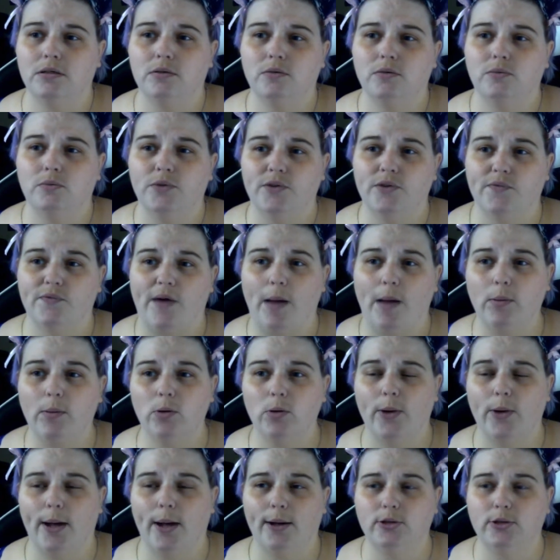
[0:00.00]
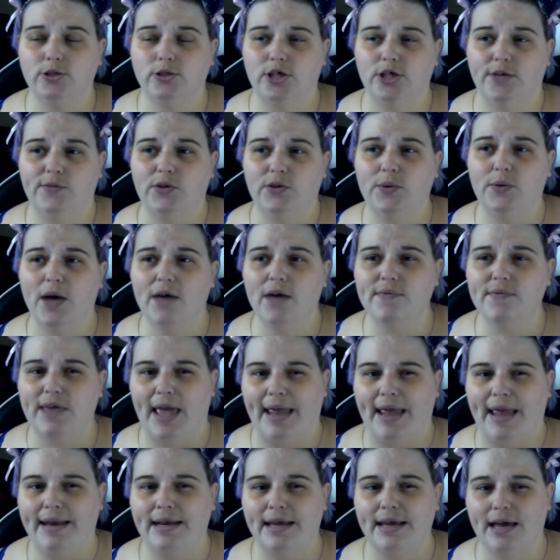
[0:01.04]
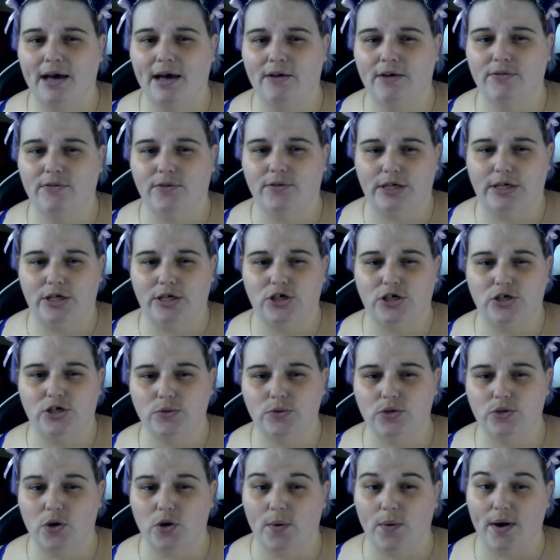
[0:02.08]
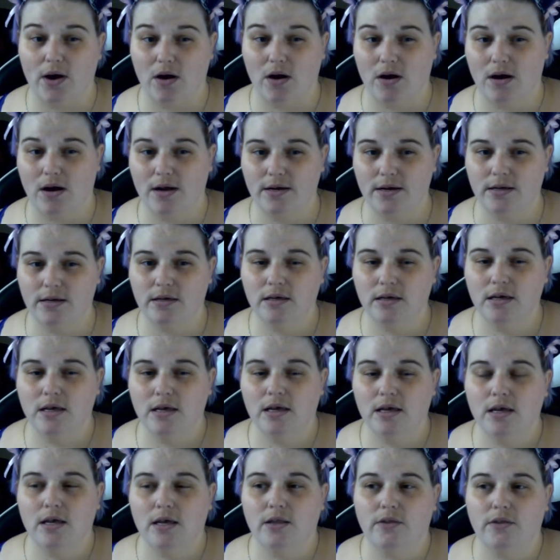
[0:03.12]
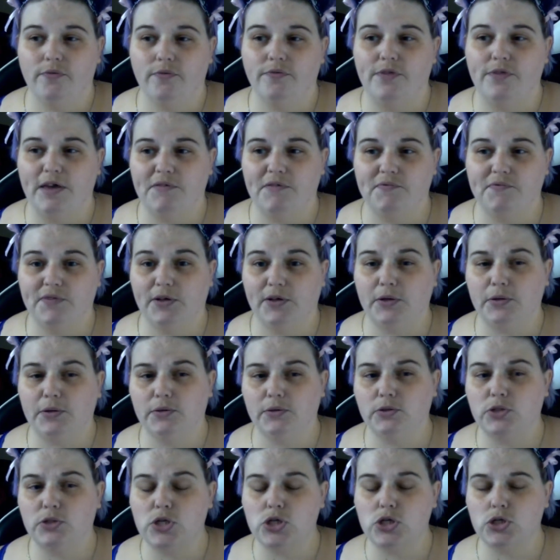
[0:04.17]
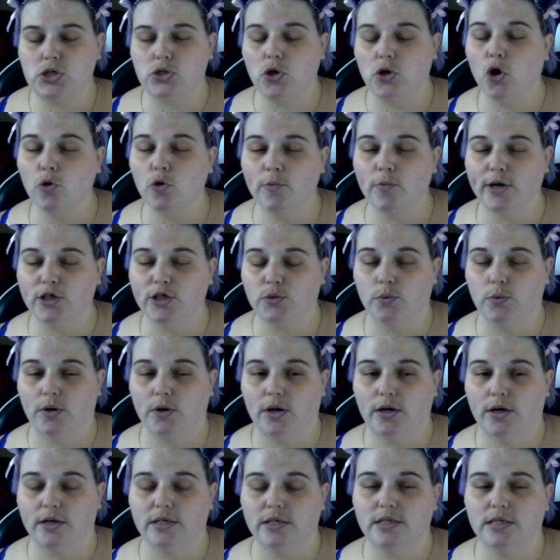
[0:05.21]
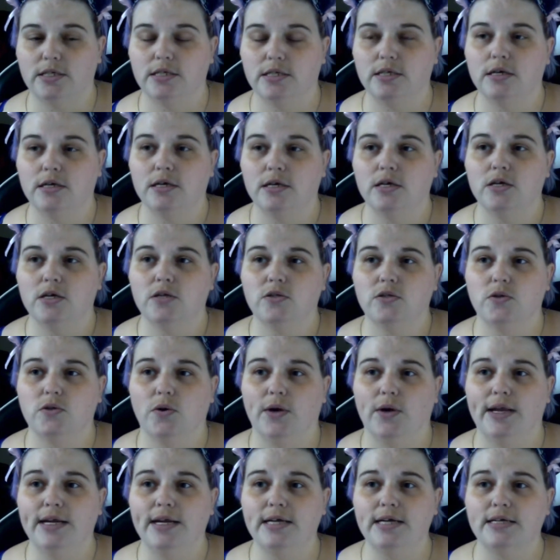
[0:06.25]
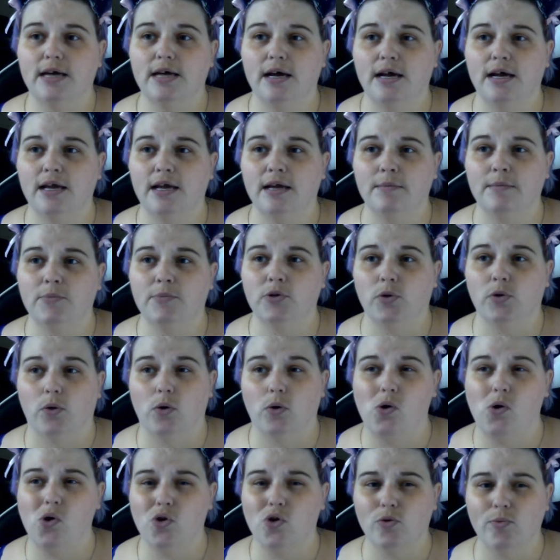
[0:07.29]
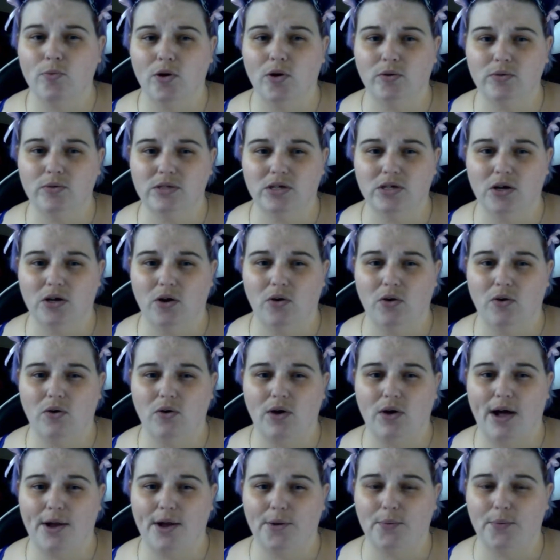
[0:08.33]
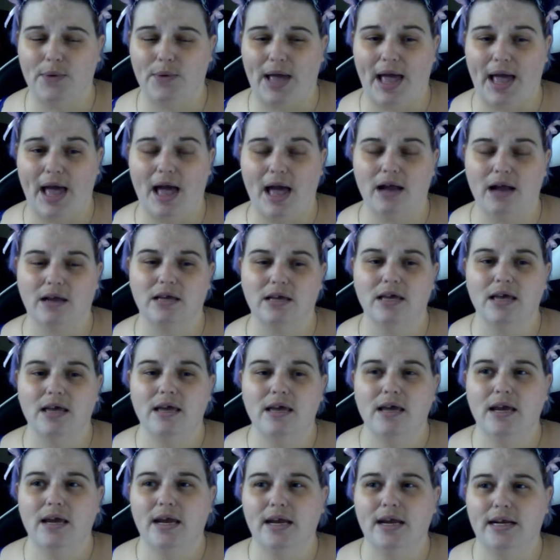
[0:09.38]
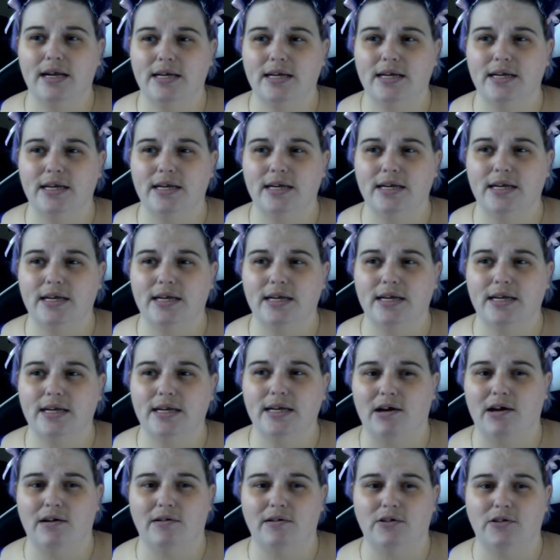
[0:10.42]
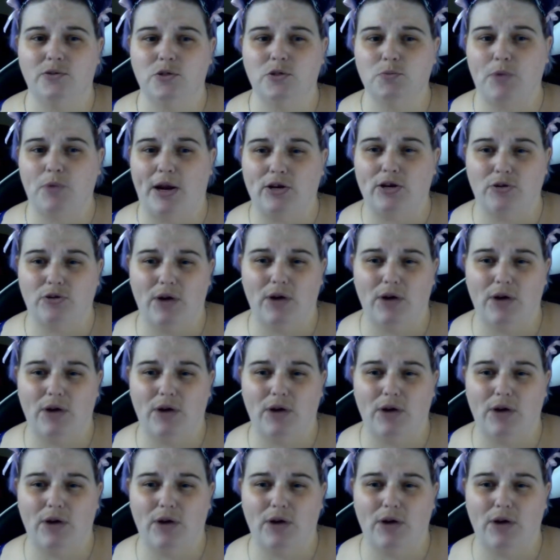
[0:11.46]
With fibromyalgia, if you have any other issues going on, they feel so much worse. So anytime your hormones go out of whack, anytime you sprain your